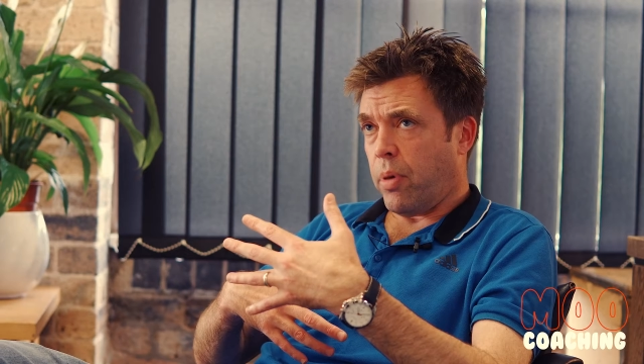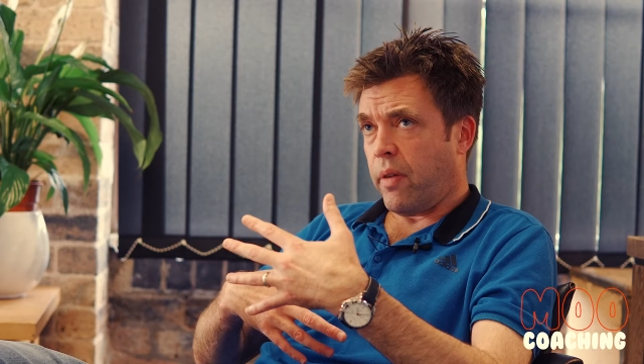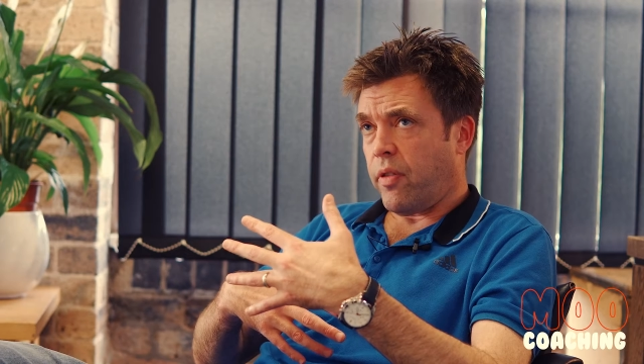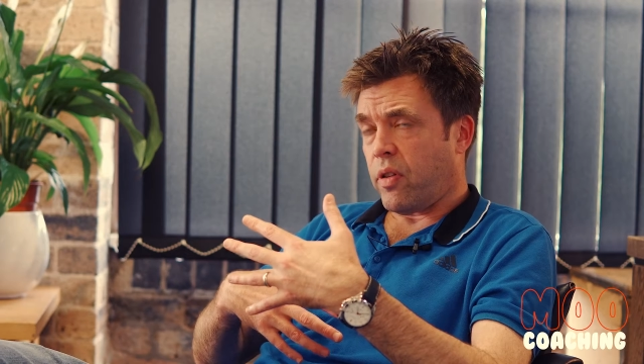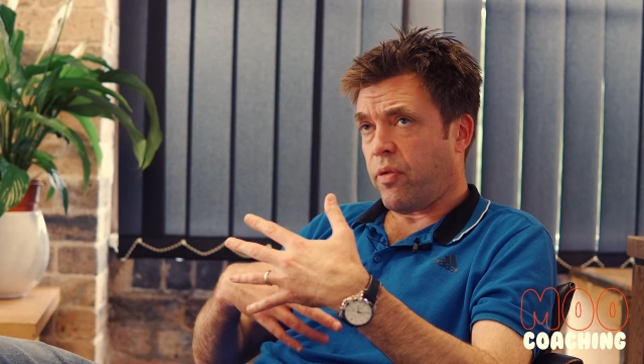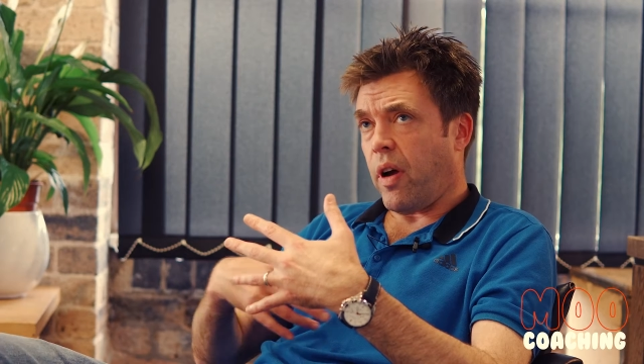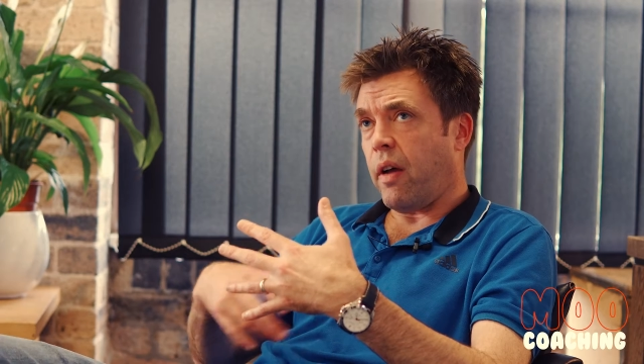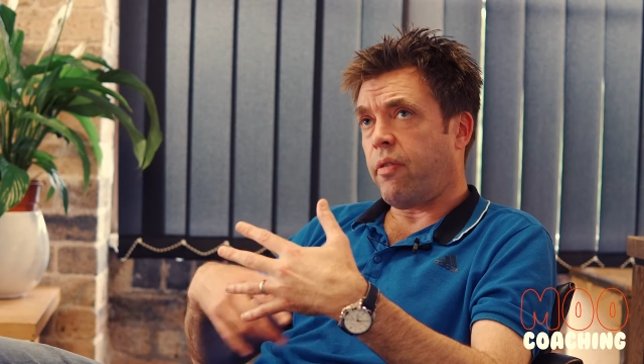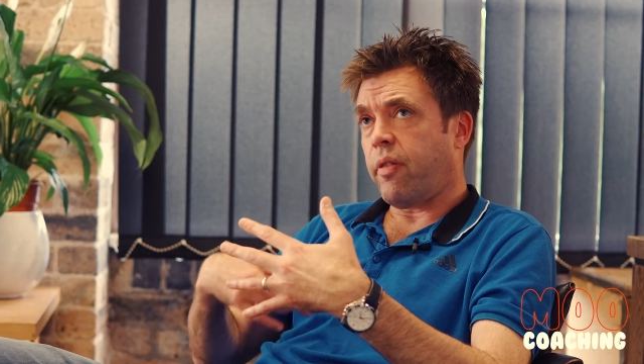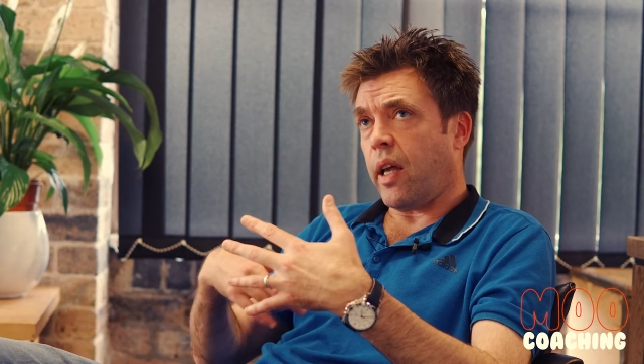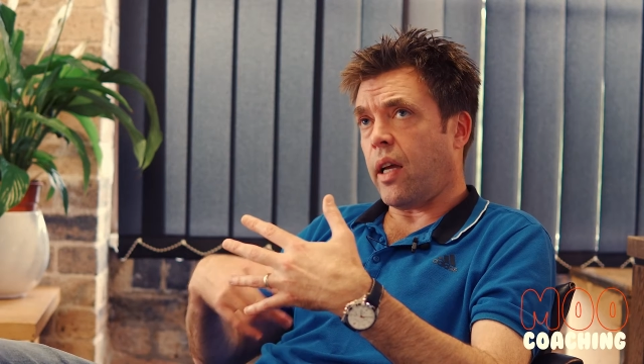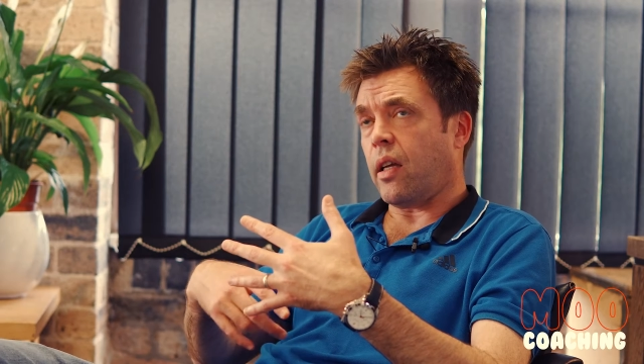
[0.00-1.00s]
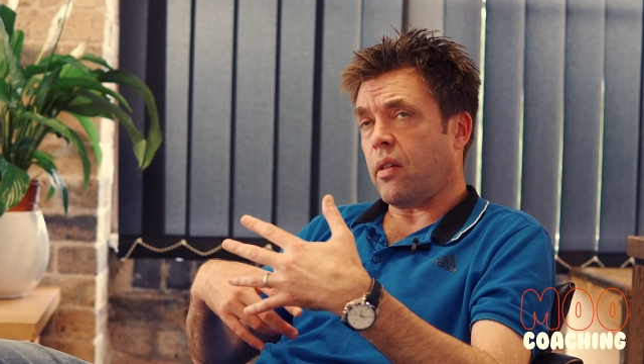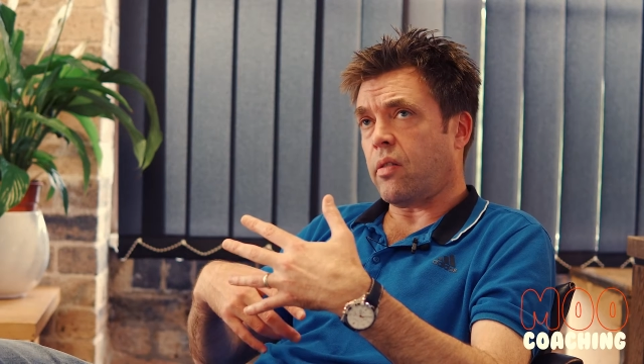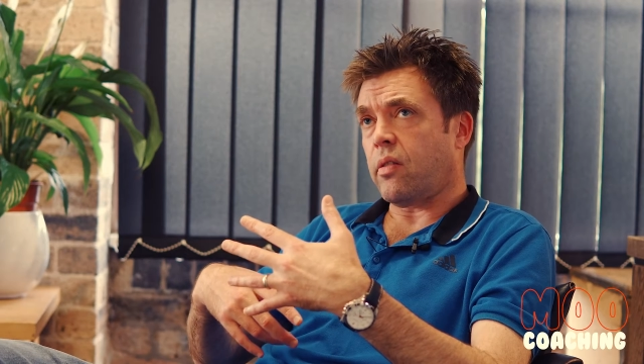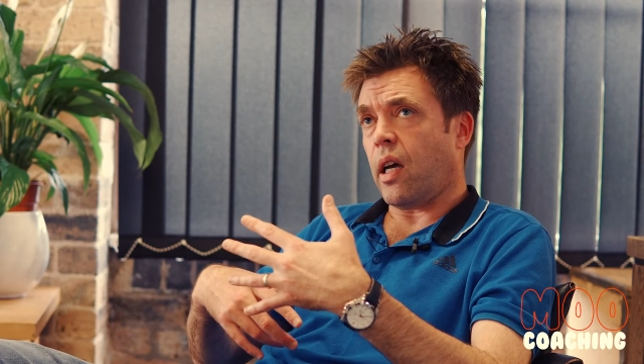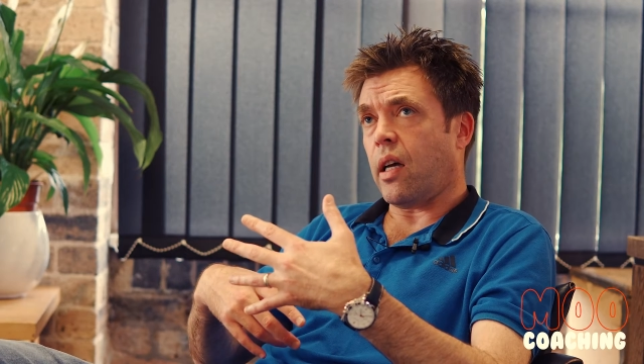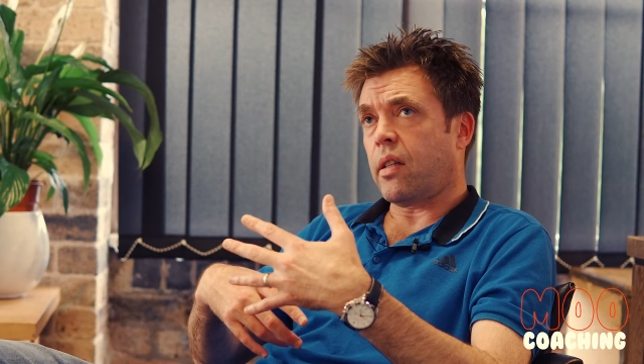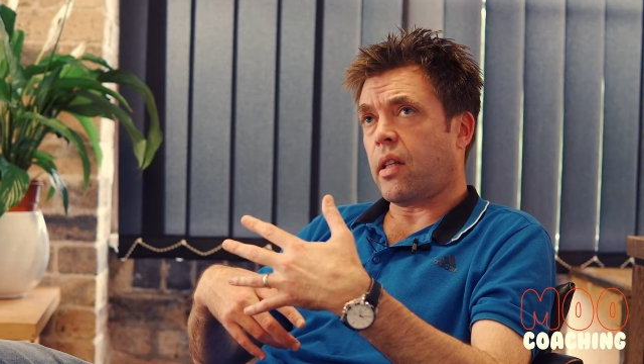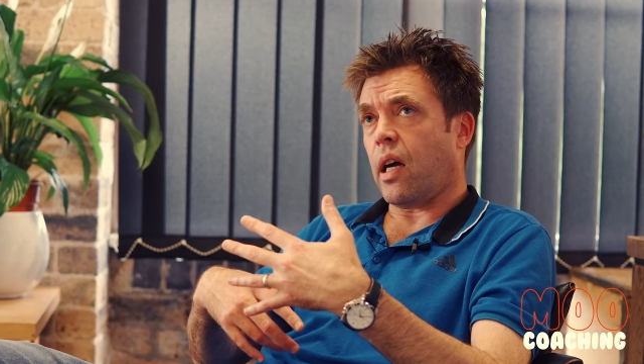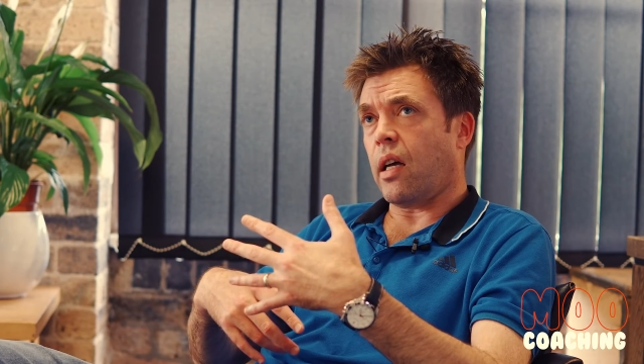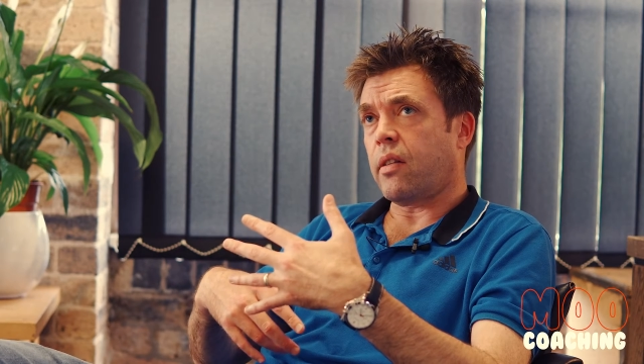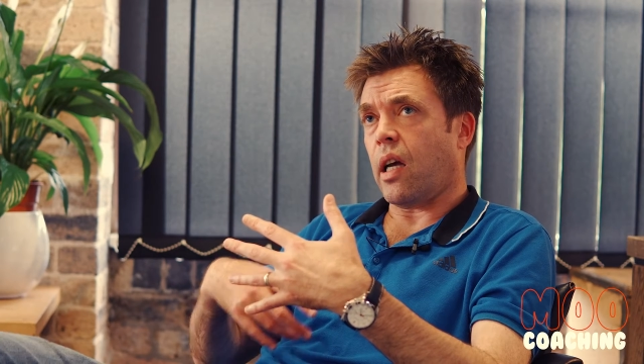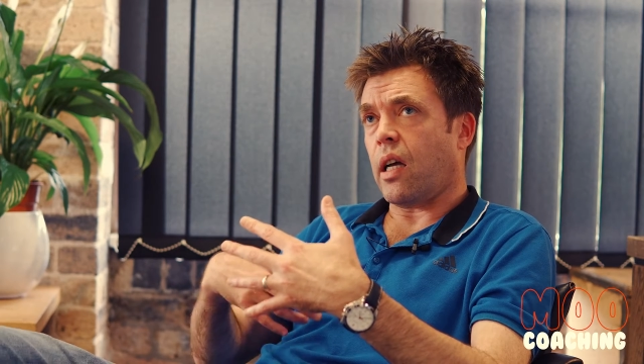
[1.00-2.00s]
But if there's 5 things
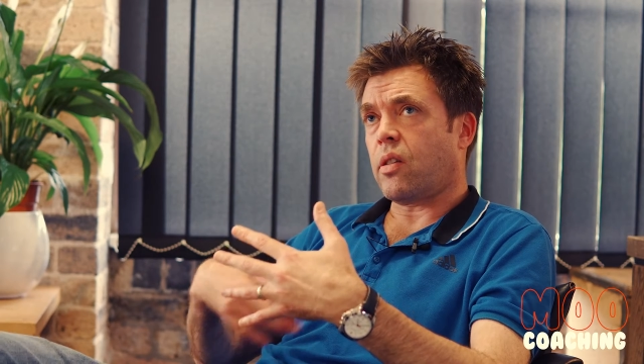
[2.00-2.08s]
that